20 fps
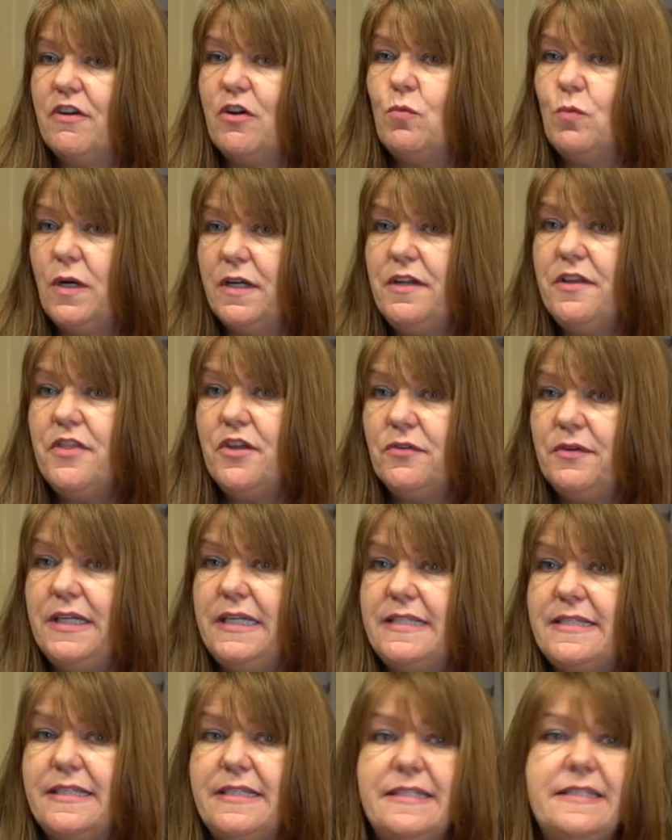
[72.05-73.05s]
and one of the
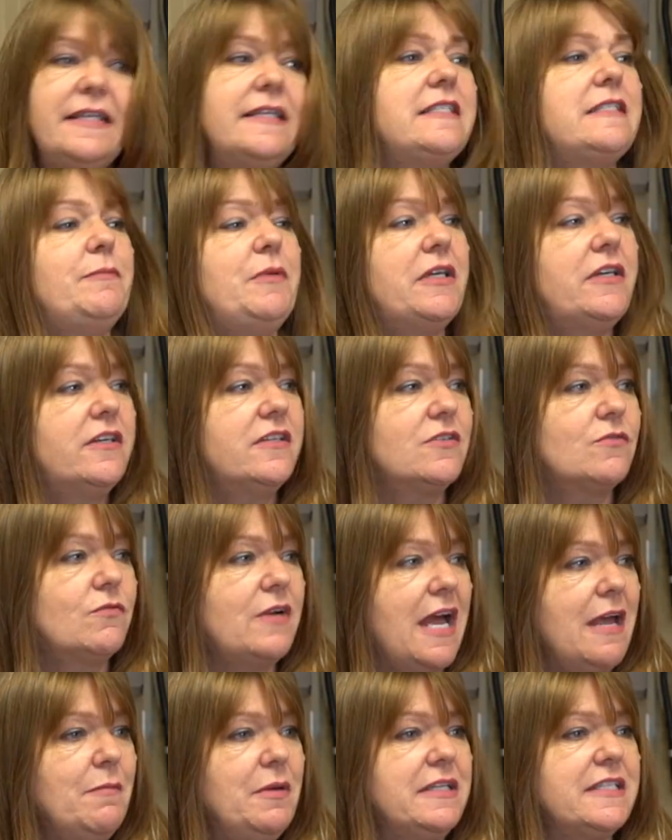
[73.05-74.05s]
reasons is because
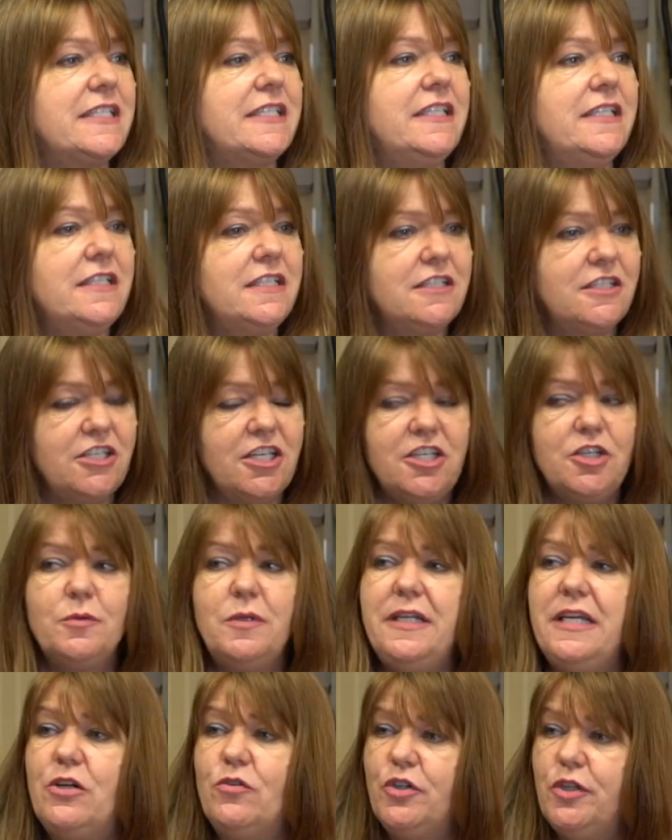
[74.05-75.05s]
rabbits
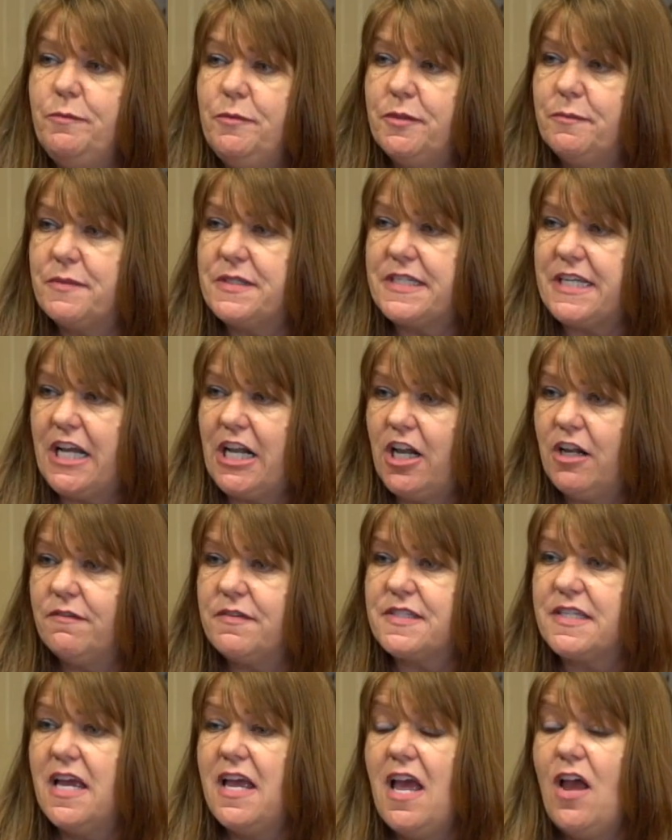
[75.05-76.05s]
continually groom
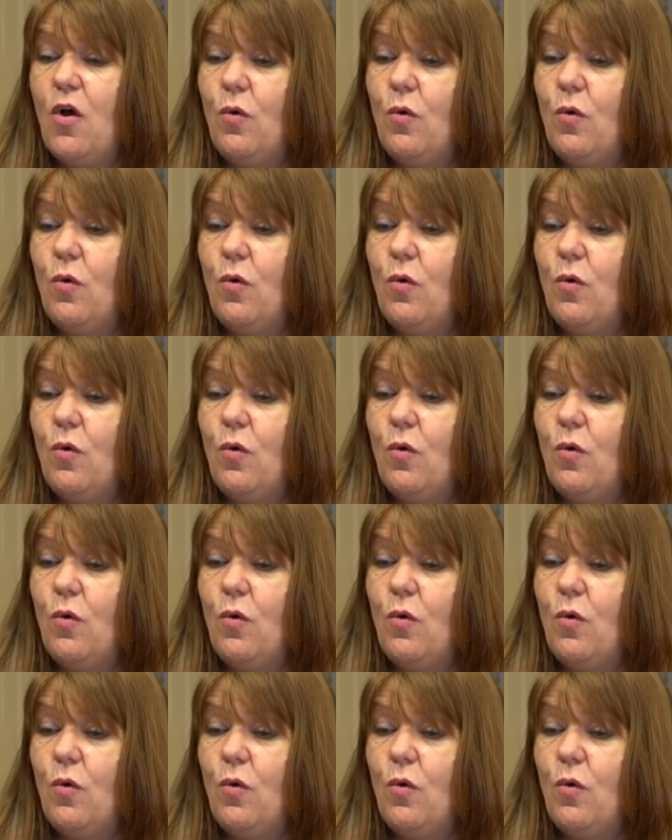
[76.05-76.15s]
themselves.